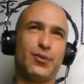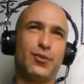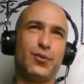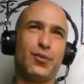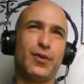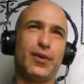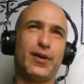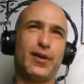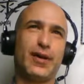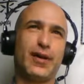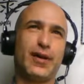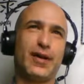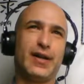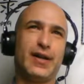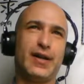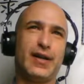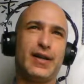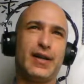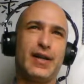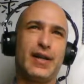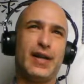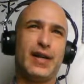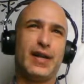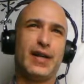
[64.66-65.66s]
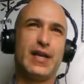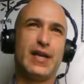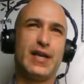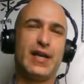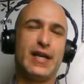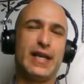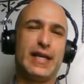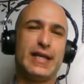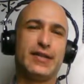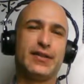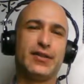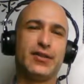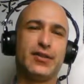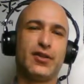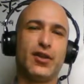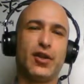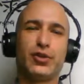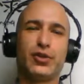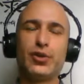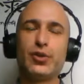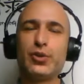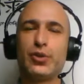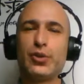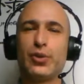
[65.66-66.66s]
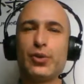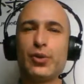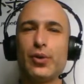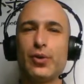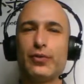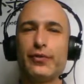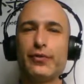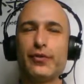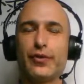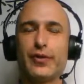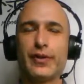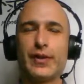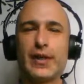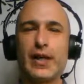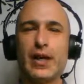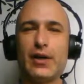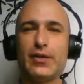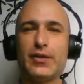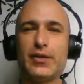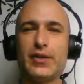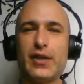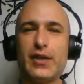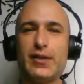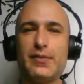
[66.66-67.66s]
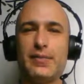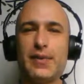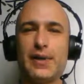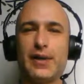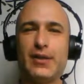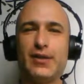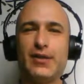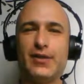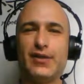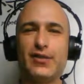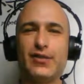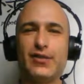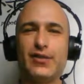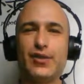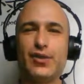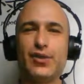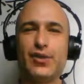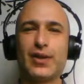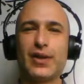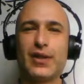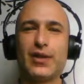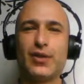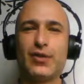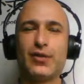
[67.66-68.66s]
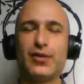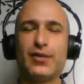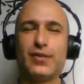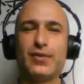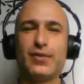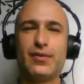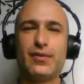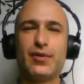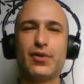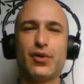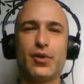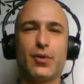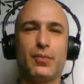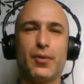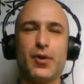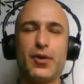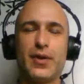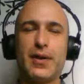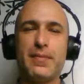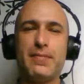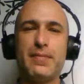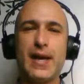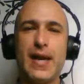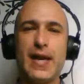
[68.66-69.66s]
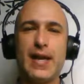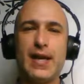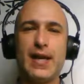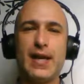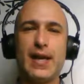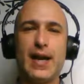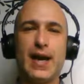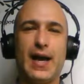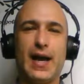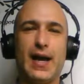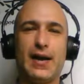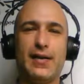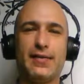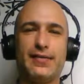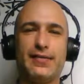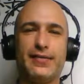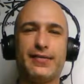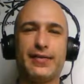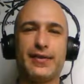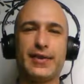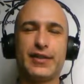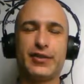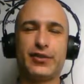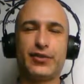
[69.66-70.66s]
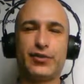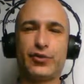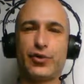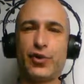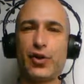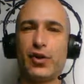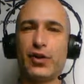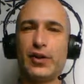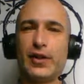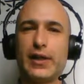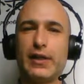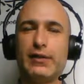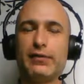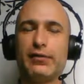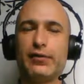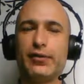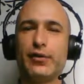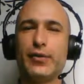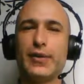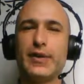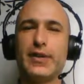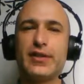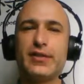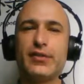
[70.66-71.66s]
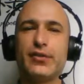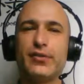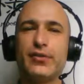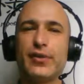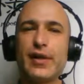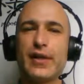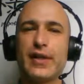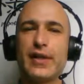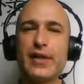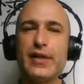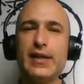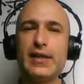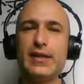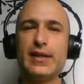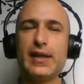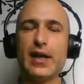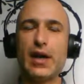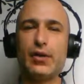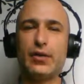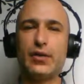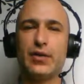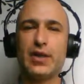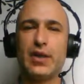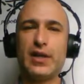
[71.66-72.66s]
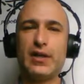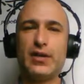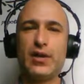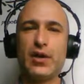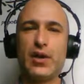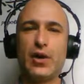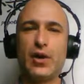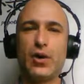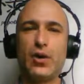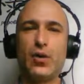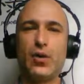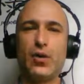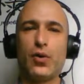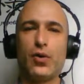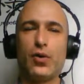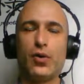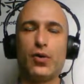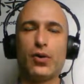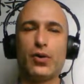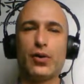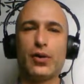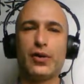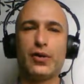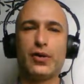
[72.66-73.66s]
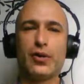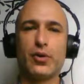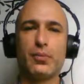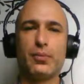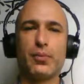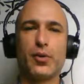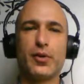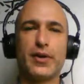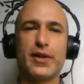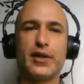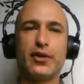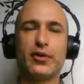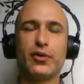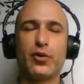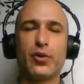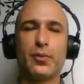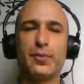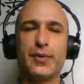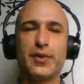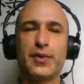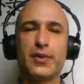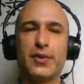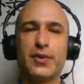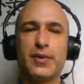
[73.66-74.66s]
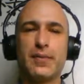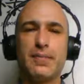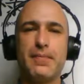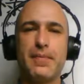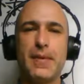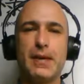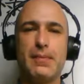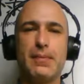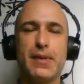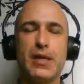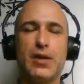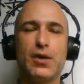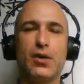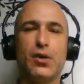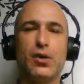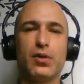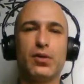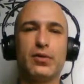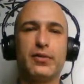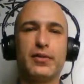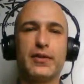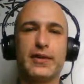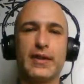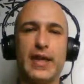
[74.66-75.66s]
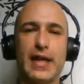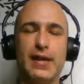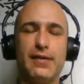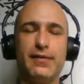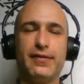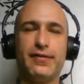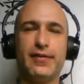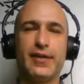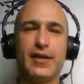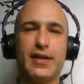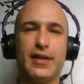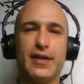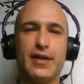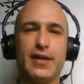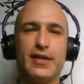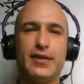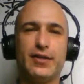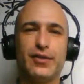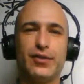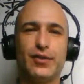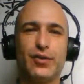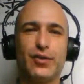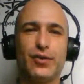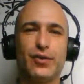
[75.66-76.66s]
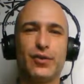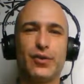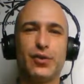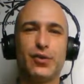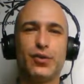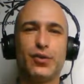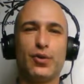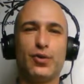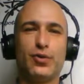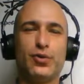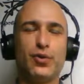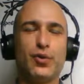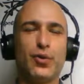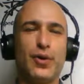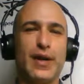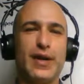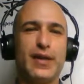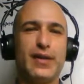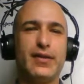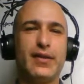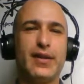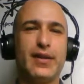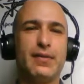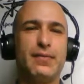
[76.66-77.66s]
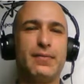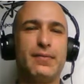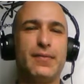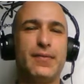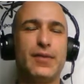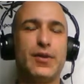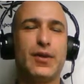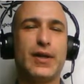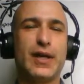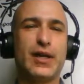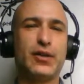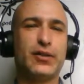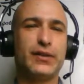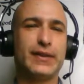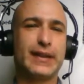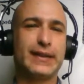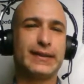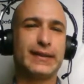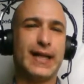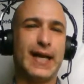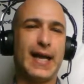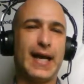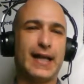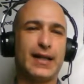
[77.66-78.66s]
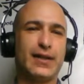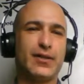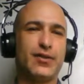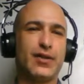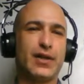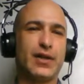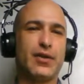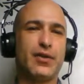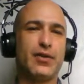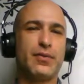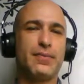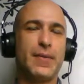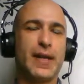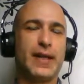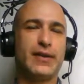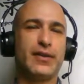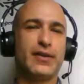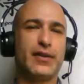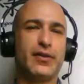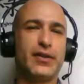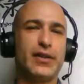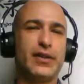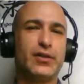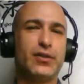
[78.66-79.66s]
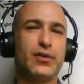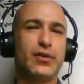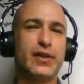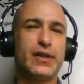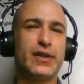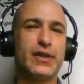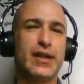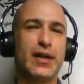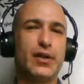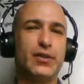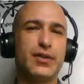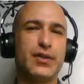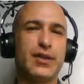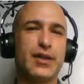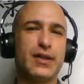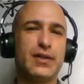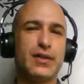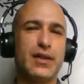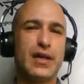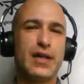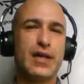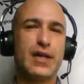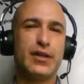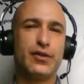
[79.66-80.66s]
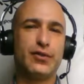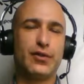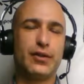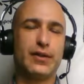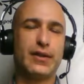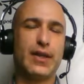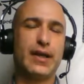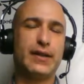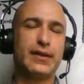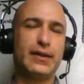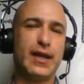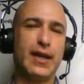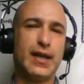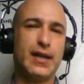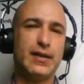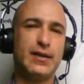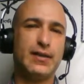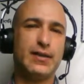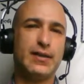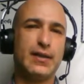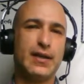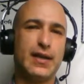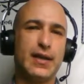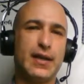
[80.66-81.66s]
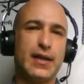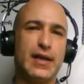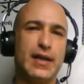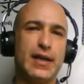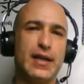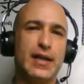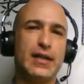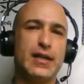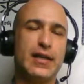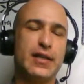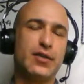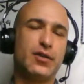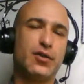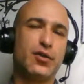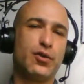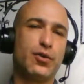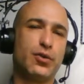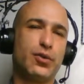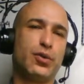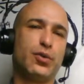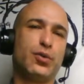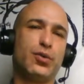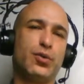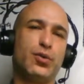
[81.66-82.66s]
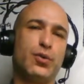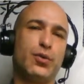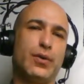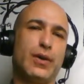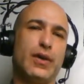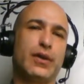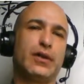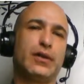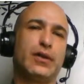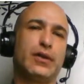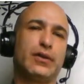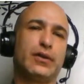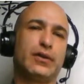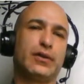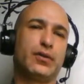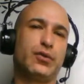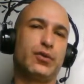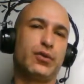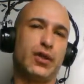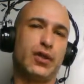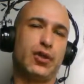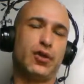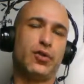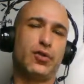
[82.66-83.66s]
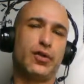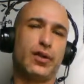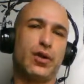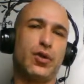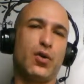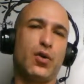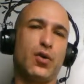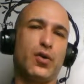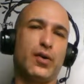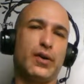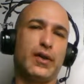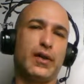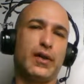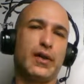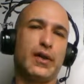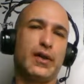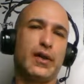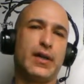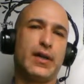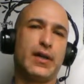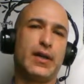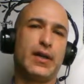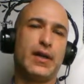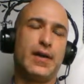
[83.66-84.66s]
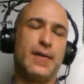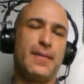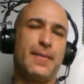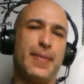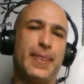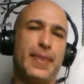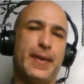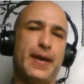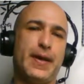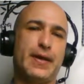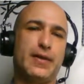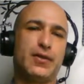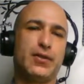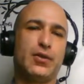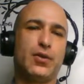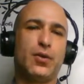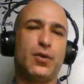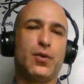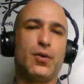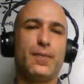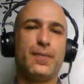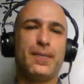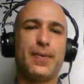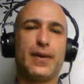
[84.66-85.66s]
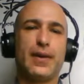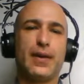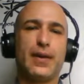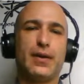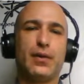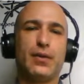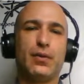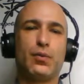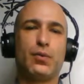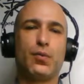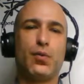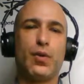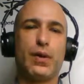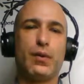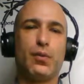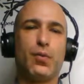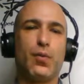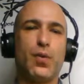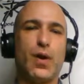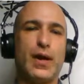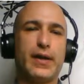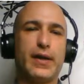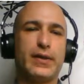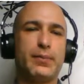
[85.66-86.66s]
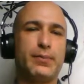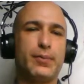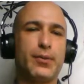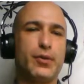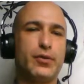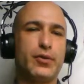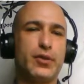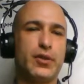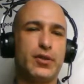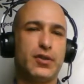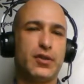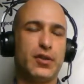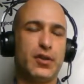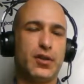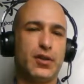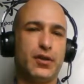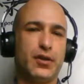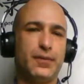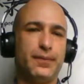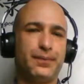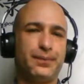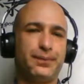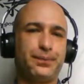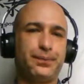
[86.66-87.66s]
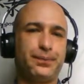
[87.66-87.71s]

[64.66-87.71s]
where it's not good to go for the outside because your opponent may have a strong influence already in the outside, or your opponent groups may be all safe, so you don't do anything. You cannot attack, you cannot make territory in the outside. So in that case, it is good to secure the corner. So when white approaches here,